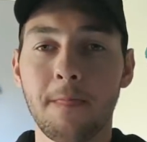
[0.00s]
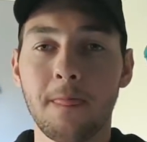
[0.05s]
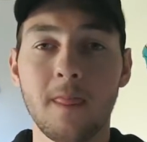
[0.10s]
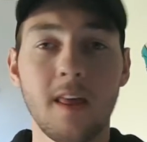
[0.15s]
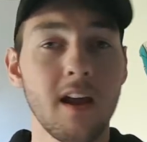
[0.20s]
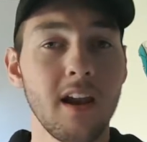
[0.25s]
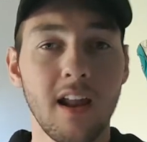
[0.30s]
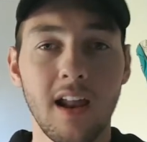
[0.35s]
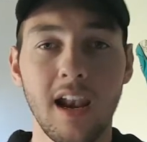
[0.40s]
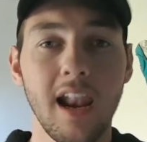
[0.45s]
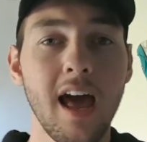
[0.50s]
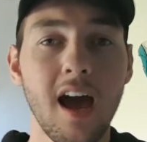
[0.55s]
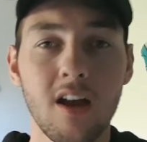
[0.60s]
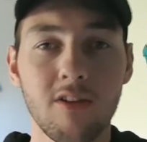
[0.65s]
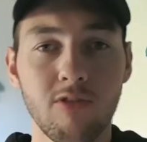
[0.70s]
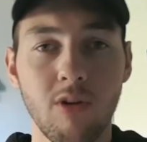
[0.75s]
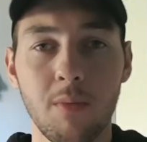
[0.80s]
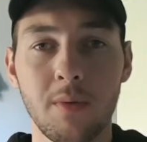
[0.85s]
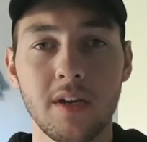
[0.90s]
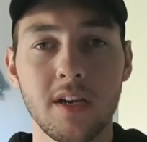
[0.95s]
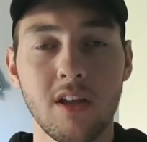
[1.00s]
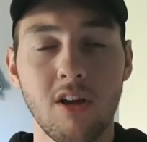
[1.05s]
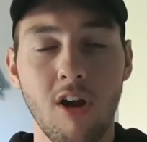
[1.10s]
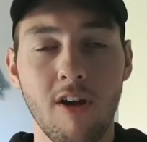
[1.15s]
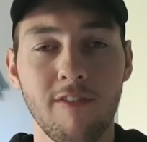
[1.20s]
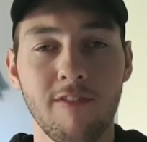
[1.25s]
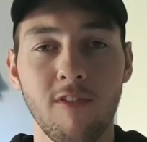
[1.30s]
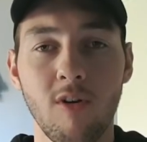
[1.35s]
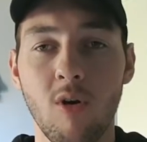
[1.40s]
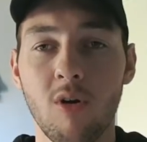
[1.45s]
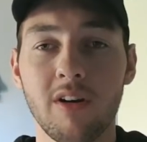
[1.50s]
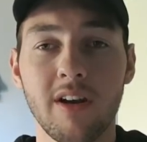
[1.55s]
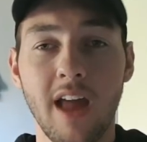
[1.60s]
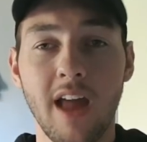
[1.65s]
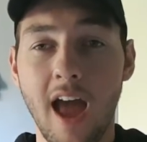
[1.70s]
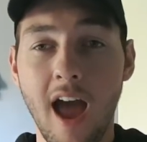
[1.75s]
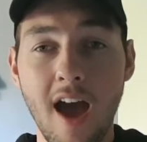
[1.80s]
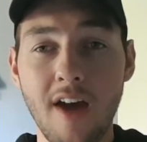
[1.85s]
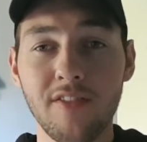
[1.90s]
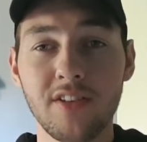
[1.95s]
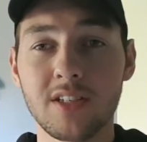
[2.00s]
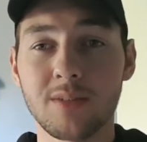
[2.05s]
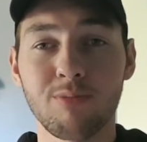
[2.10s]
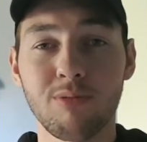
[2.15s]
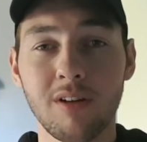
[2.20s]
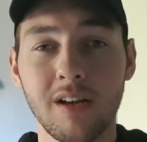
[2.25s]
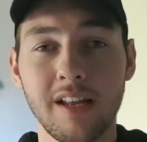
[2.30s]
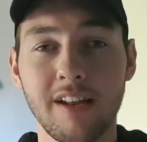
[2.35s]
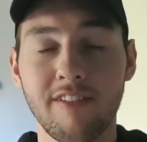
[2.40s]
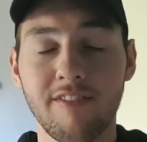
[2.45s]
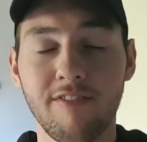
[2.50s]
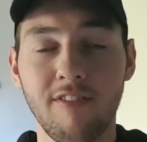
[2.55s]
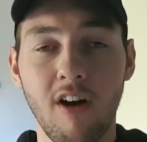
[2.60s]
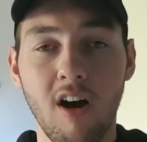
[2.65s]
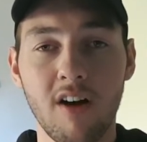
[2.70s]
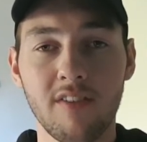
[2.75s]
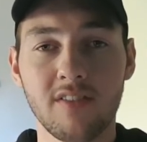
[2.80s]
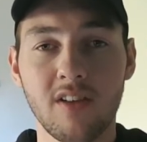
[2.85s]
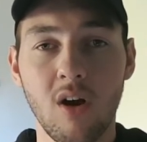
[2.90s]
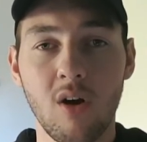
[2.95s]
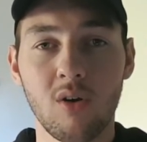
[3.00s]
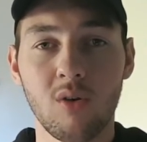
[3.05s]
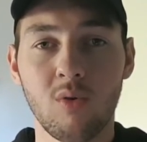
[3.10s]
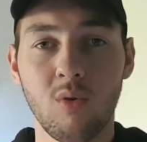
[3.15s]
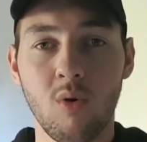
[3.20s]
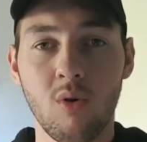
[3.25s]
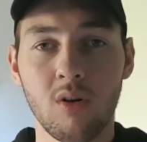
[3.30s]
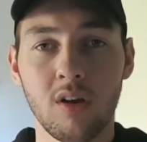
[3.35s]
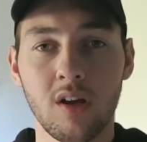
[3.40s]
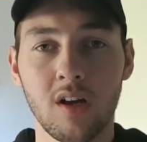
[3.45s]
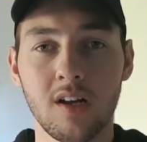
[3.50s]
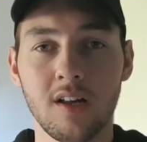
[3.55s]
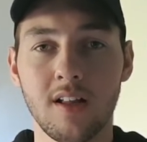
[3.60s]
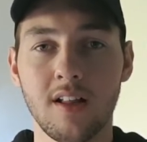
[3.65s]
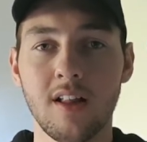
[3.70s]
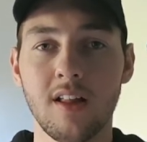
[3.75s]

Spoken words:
it allowed Robbie to go forward and have his brilliant 5-goal quarter.